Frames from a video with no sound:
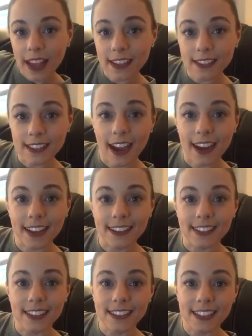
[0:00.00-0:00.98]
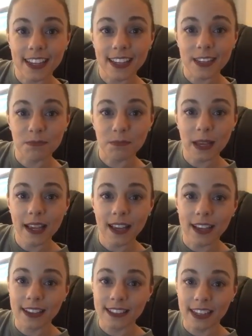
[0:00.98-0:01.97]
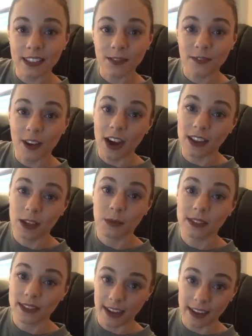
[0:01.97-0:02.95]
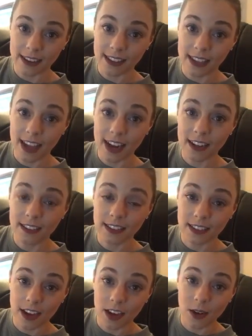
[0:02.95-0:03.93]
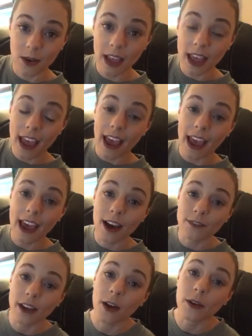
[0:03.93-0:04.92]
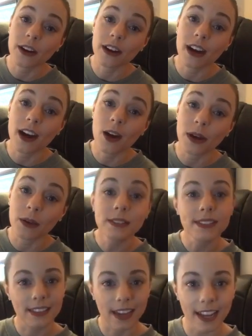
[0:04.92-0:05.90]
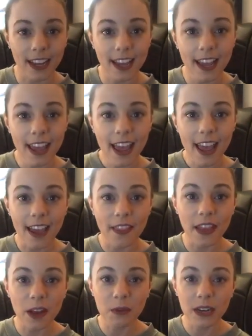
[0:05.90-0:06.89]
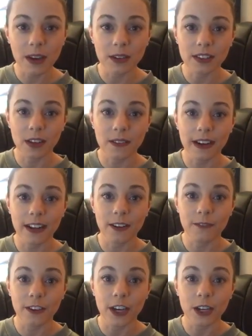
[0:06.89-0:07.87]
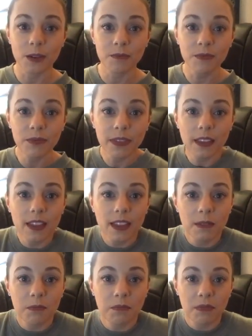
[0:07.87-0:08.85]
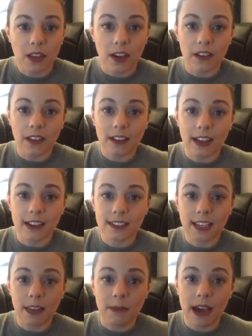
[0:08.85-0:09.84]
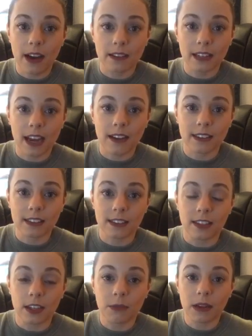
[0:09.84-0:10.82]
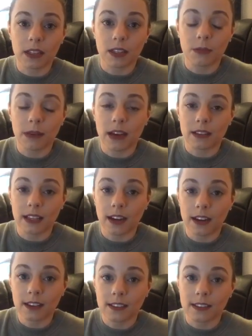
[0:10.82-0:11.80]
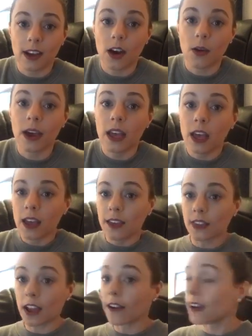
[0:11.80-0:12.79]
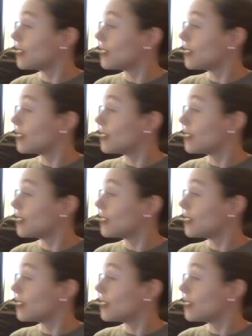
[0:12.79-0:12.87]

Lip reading: is non-existent because it's fall in Wisconsin. So a half hour ago it was sunny, and then when I was all ready to film, all the clouds came out and now it's doom and gloom out there. So there